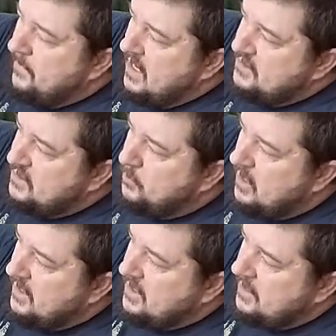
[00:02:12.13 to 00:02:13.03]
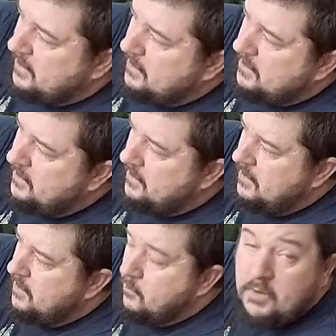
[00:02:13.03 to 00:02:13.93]
it has a spot here
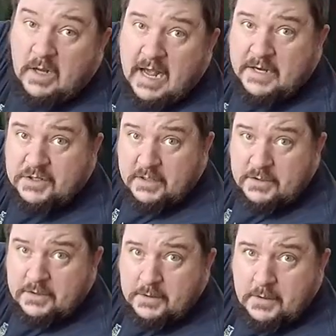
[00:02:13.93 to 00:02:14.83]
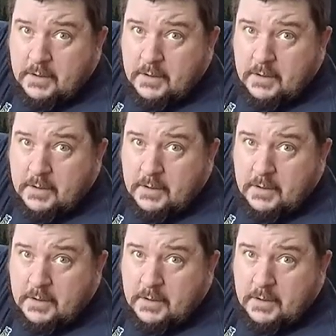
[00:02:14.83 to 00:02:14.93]
with elastics,